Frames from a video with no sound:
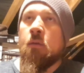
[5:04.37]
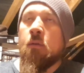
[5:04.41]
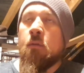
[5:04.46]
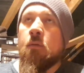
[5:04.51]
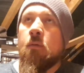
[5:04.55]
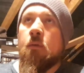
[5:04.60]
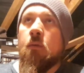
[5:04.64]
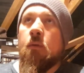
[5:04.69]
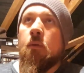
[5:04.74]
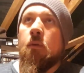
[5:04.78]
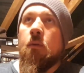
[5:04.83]
and,
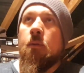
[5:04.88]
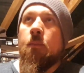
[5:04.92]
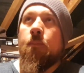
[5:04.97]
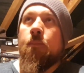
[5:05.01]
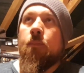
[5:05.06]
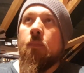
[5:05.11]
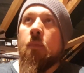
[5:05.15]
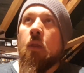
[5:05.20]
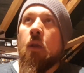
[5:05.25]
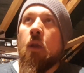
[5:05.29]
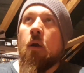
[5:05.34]

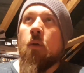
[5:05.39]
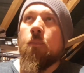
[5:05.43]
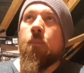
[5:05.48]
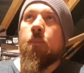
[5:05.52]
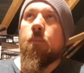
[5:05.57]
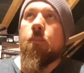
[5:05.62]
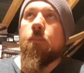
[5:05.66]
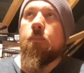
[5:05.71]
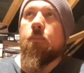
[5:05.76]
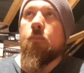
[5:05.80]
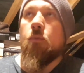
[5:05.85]
you know,
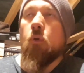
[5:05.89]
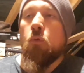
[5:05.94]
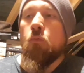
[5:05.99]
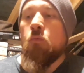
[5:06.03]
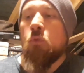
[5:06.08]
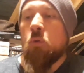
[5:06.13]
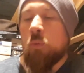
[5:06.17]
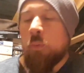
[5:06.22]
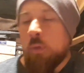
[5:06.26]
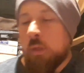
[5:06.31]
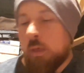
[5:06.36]

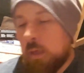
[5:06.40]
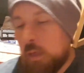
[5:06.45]
unruly